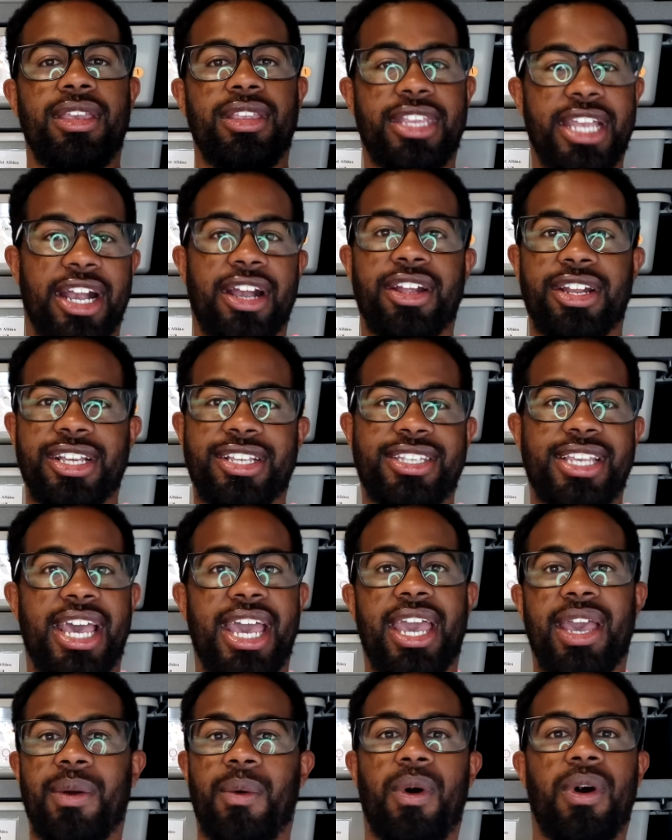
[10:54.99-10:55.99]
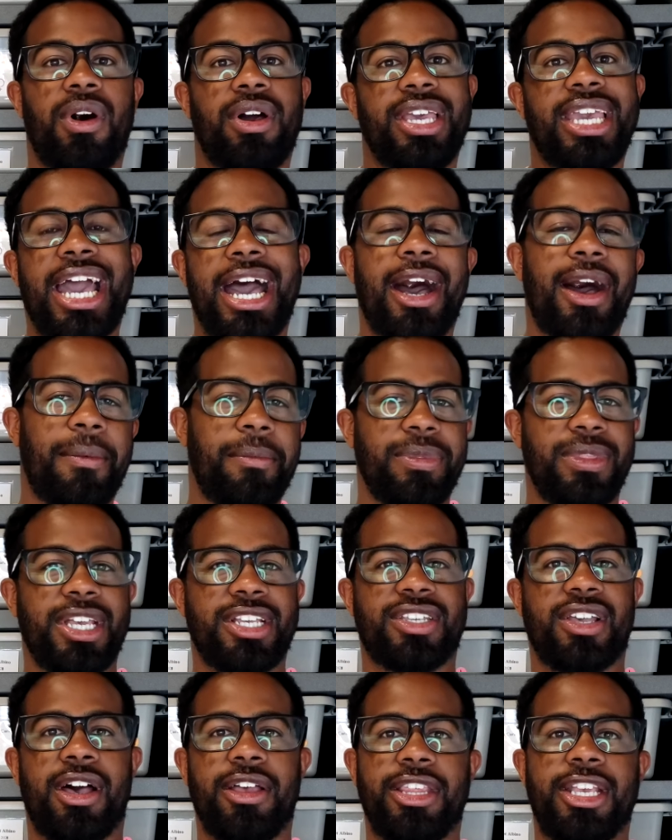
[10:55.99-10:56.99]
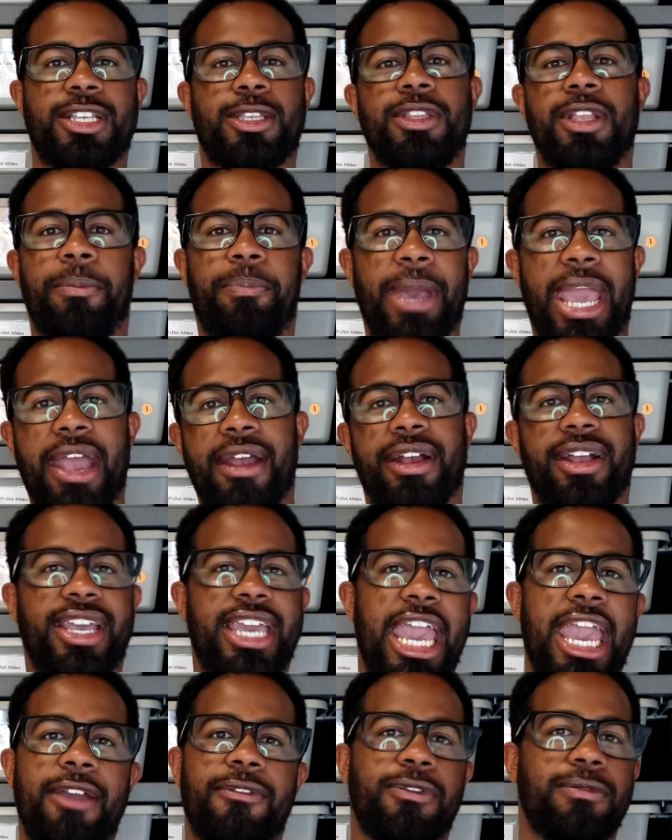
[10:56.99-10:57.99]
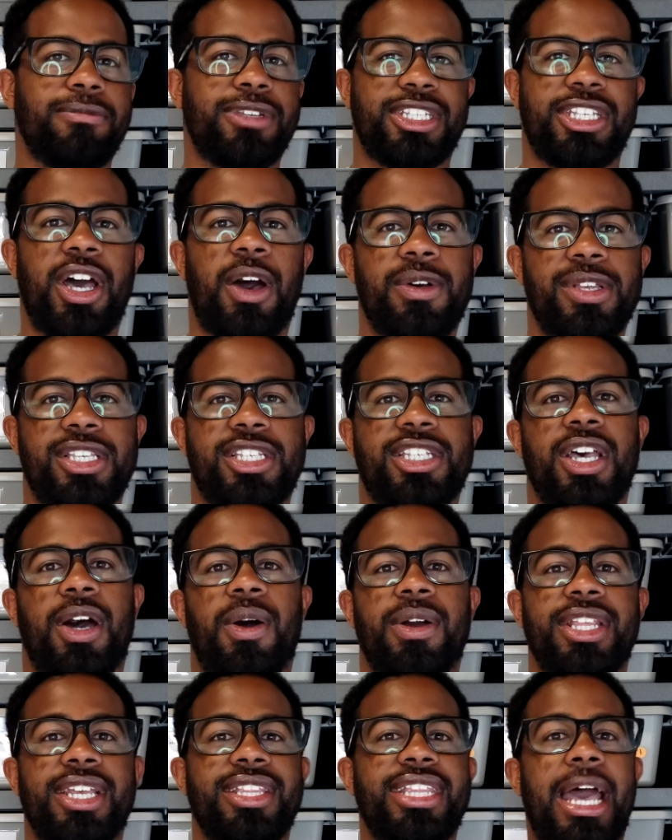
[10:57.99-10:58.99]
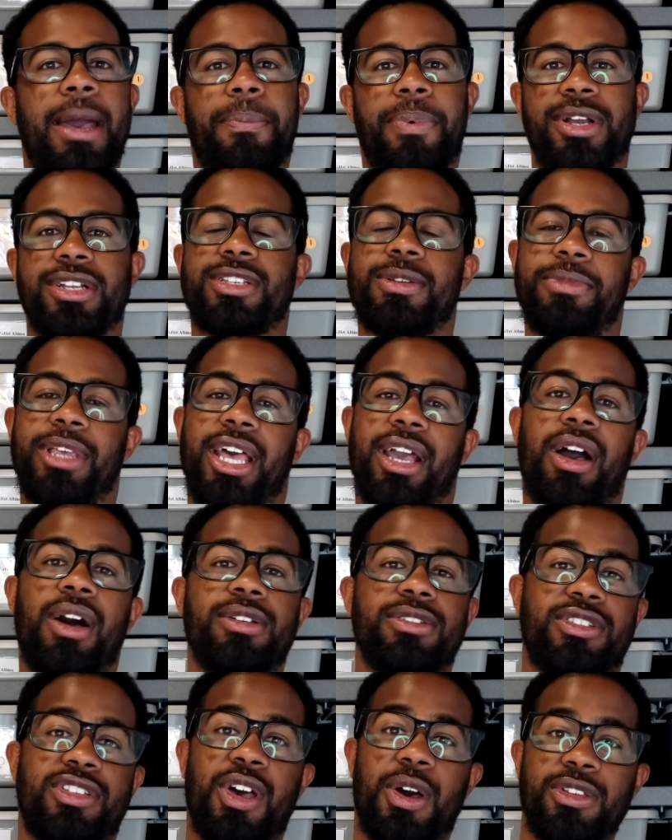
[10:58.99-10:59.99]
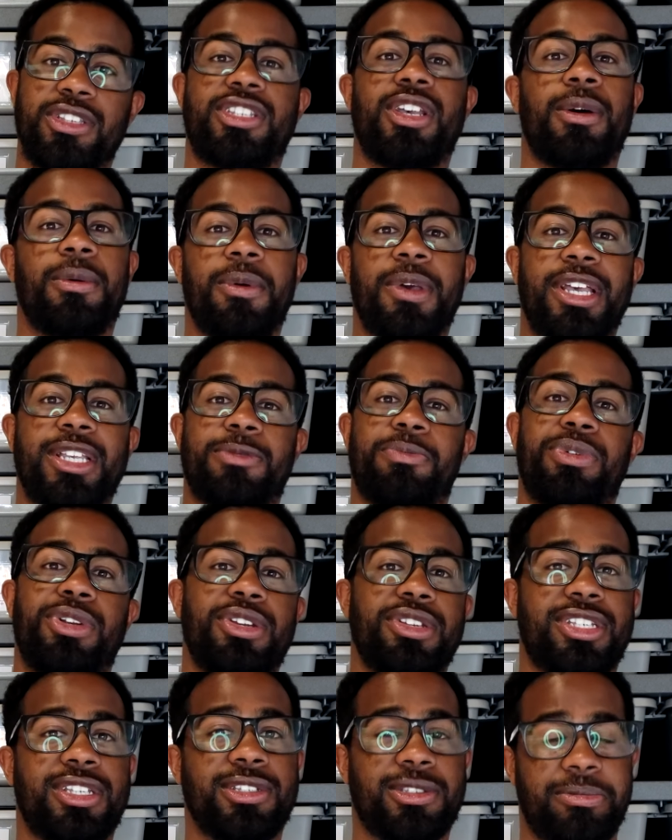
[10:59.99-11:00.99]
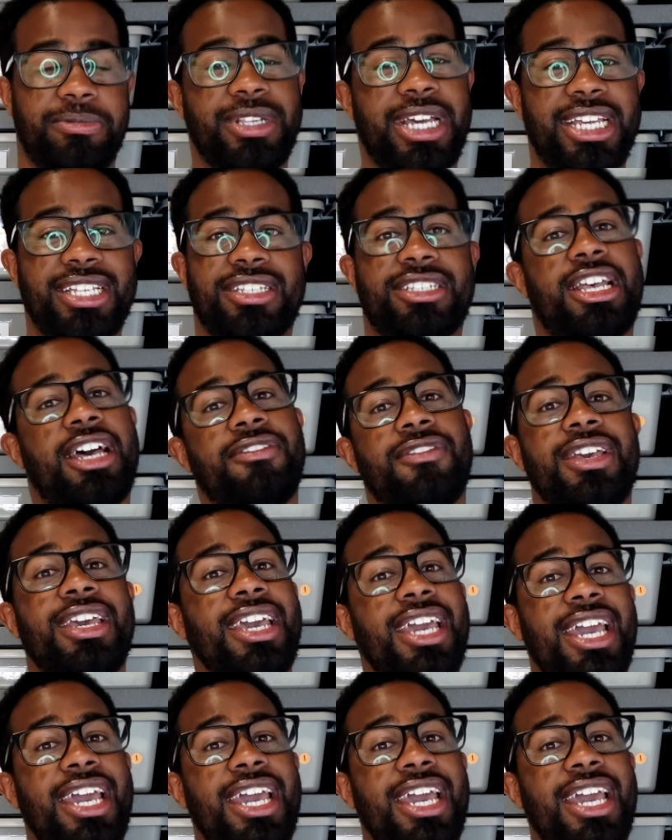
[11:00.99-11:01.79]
they're gonna say, well, yeah, this the parent came from so and so, and then that person will be like, oh, so and so is producing some nice stuff,